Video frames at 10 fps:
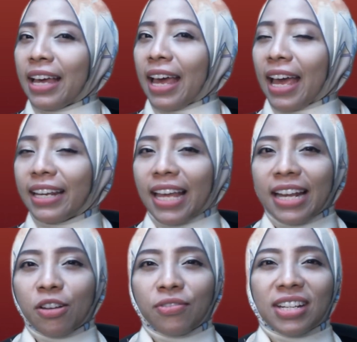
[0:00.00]
At the
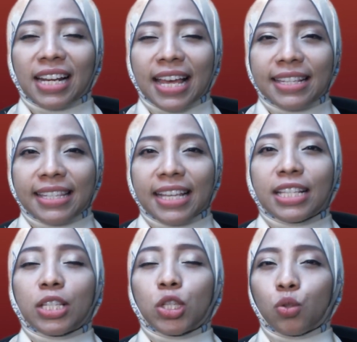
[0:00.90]
end of the
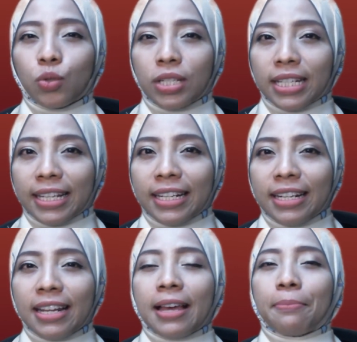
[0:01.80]
lesson,
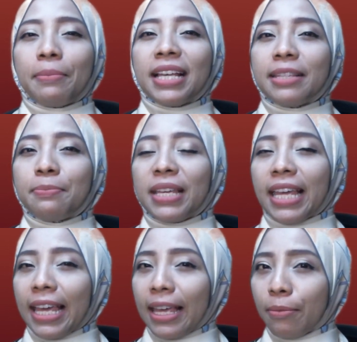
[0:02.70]
student must be
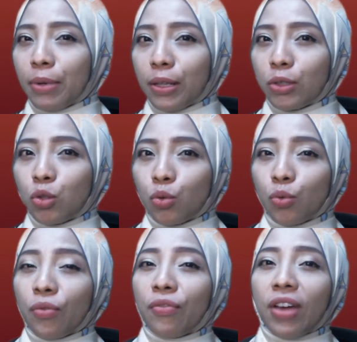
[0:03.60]
able
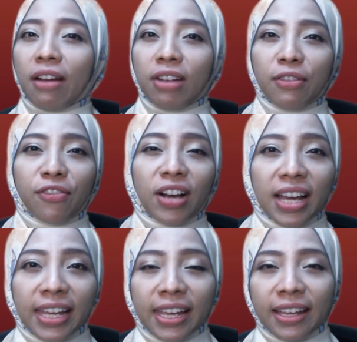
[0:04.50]
to
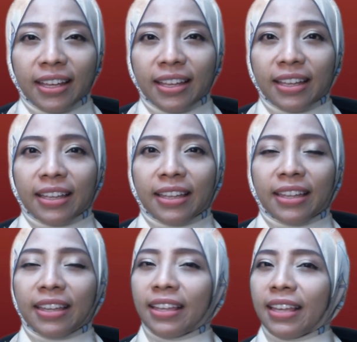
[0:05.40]
verifying,
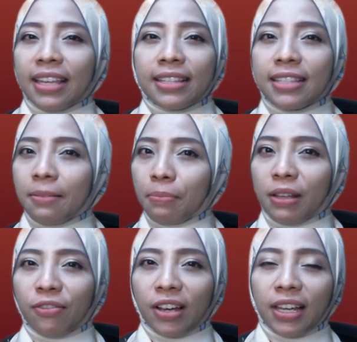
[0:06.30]

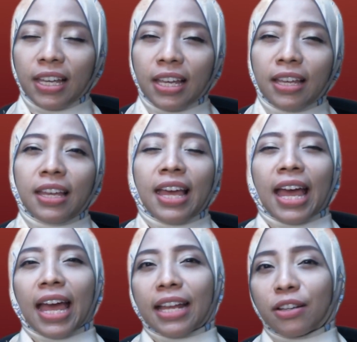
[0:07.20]
simplifying
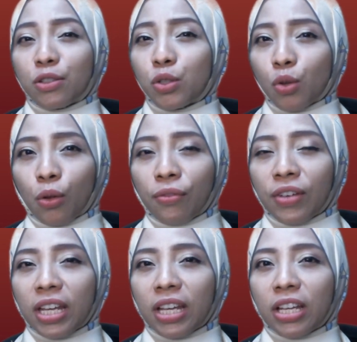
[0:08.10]
and
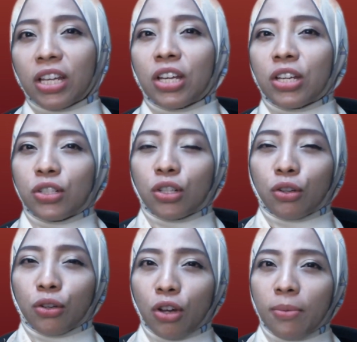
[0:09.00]
solving
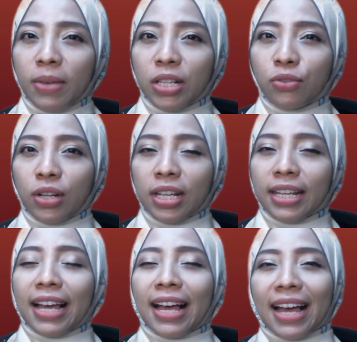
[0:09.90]
trigonometric
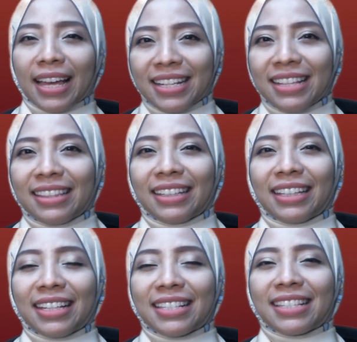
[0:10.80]
identities.